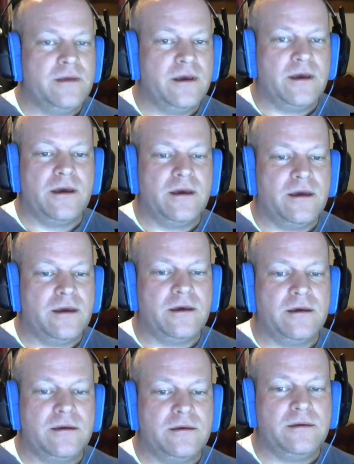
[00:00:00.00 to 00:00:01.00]

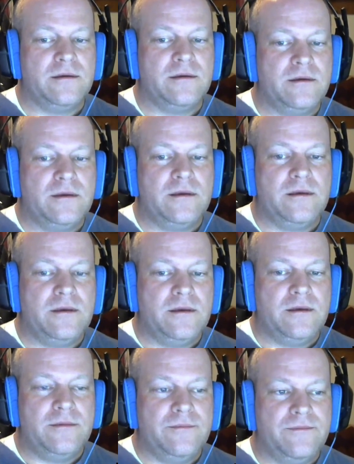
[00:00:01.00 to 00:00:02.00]
uh,
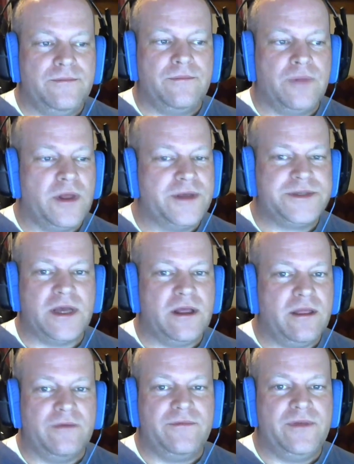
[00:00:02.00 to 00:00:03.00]
plus
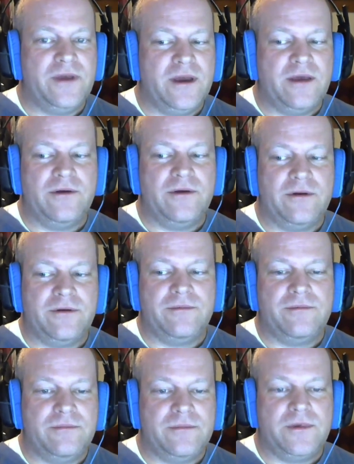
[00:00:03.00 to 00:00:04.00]
all of the other,
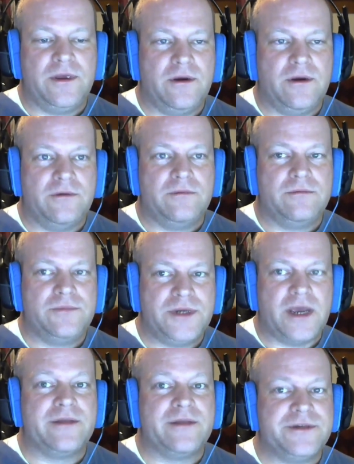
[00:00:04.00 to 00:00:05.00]
you know,
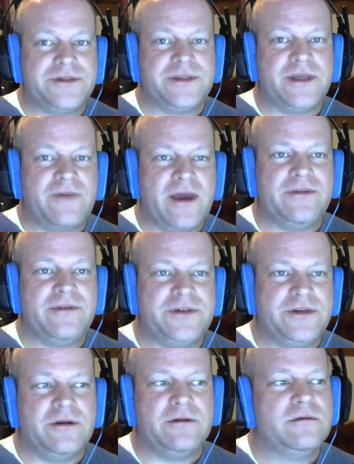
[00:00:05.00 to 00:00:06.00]
challenges they've had this
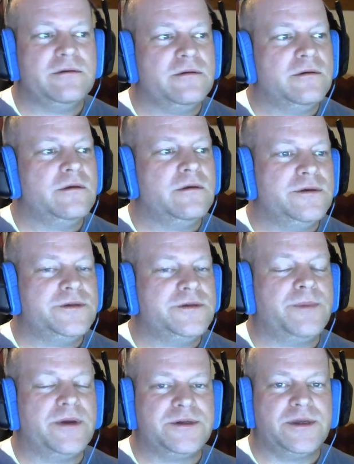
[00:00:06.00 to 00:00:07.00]
year,
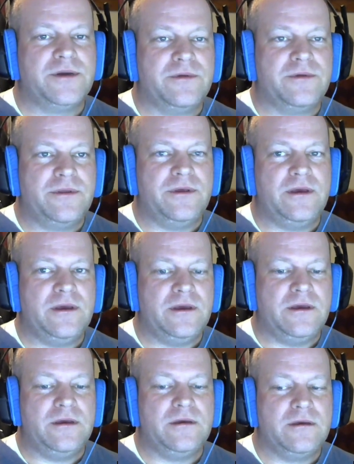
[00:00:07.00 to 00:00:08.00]
especially with
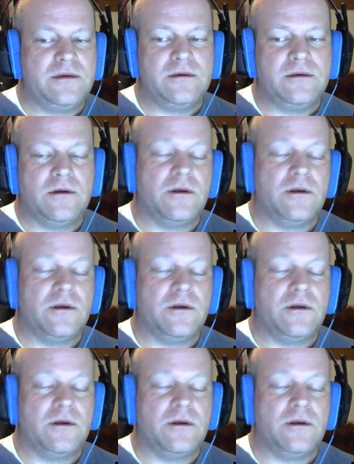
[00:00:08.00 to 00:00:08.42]
the, or